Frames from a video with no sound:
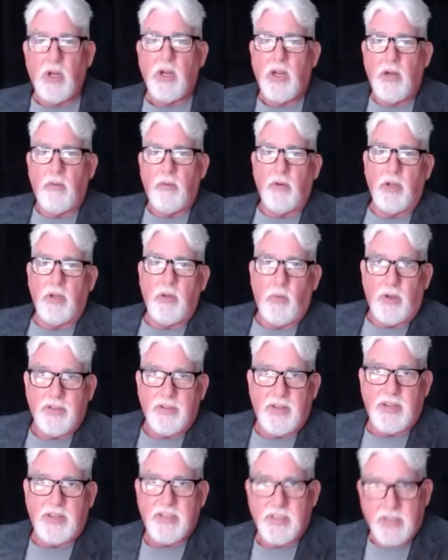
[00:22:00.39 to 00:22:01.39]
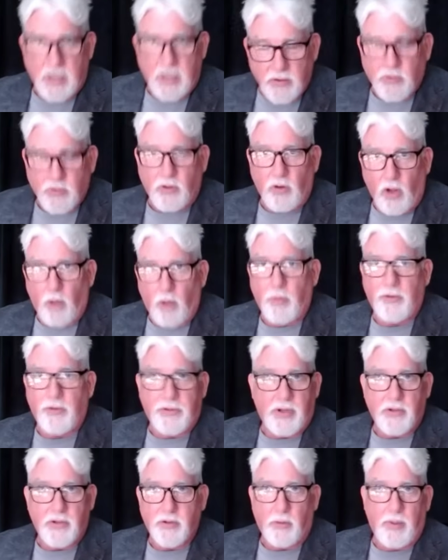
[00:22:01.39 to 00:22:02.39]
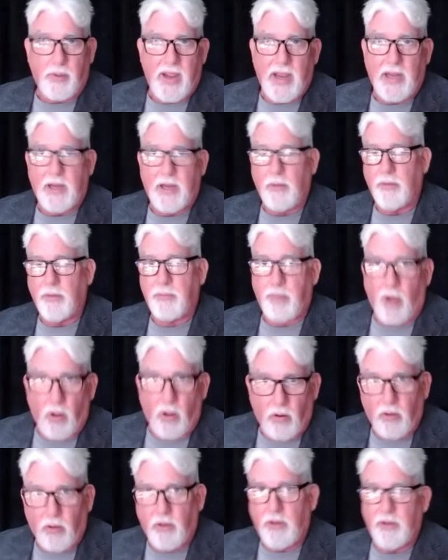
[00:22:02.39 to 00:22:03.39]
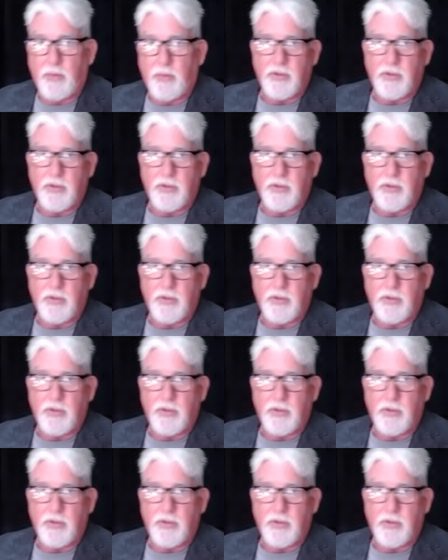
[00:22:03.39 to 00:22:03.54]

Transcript: It really was a global central bank. It was Poland.